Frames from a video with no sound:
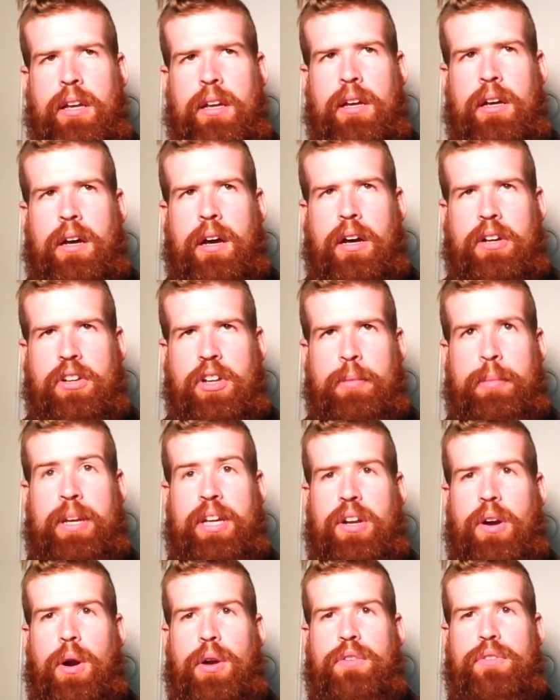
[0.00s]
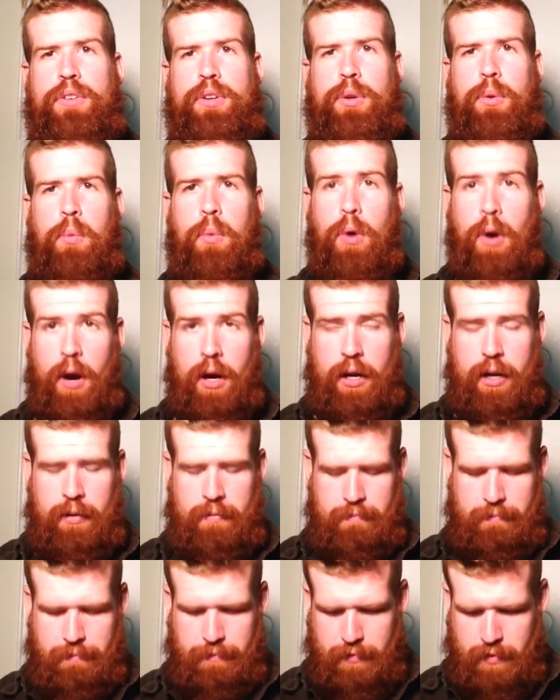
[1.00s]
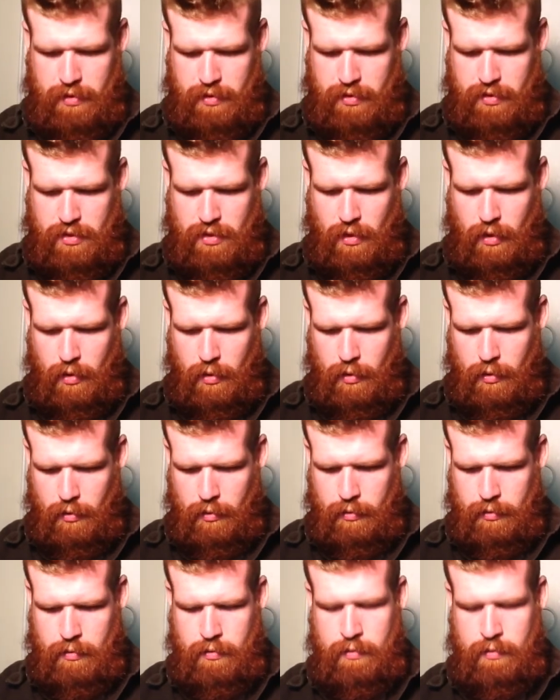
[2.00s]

going to make it hard for you to walk. So,